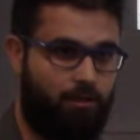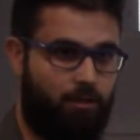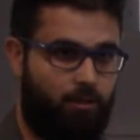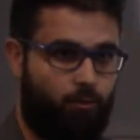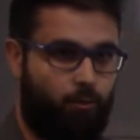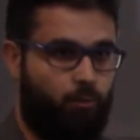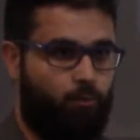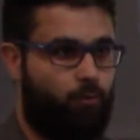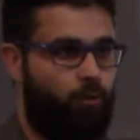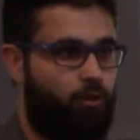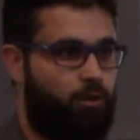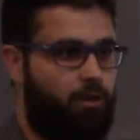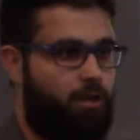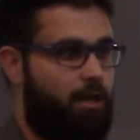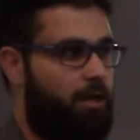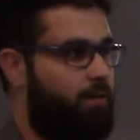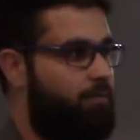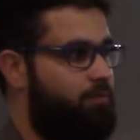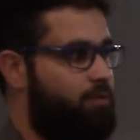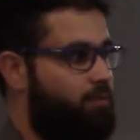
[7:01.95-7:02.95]
and a word can
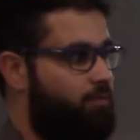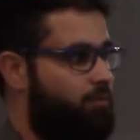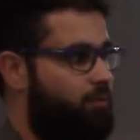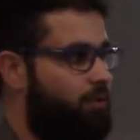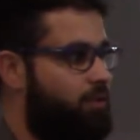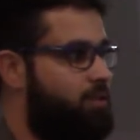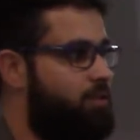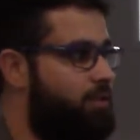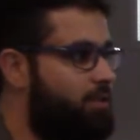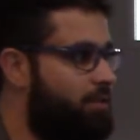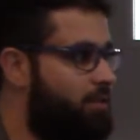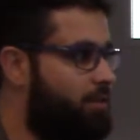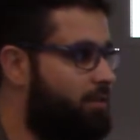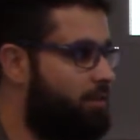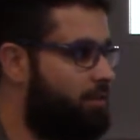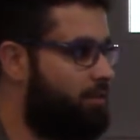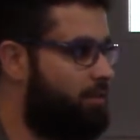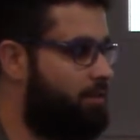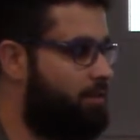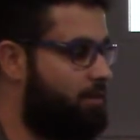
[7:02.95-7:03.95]
have different
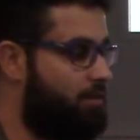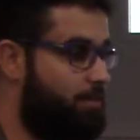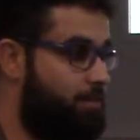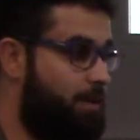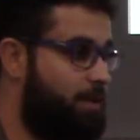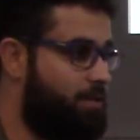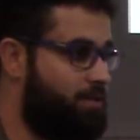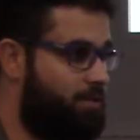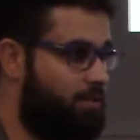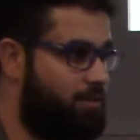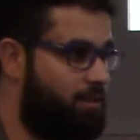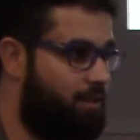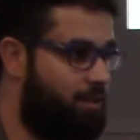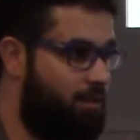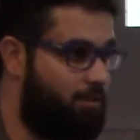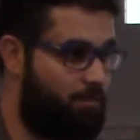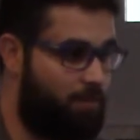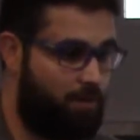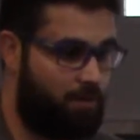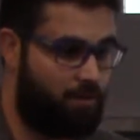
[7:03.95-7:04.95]
capacities. It
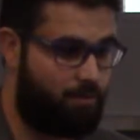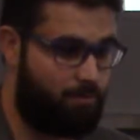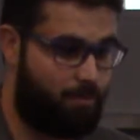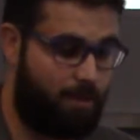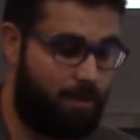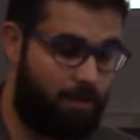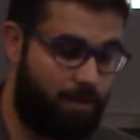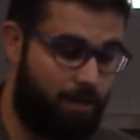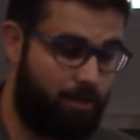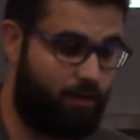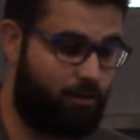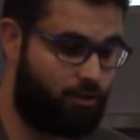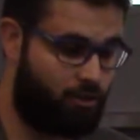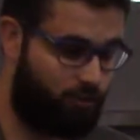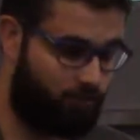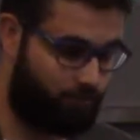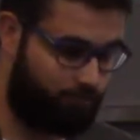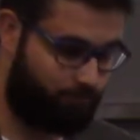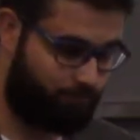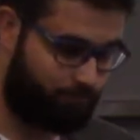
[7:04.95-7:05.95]
can be the main
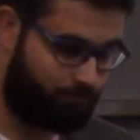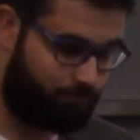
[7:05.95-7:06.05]
character.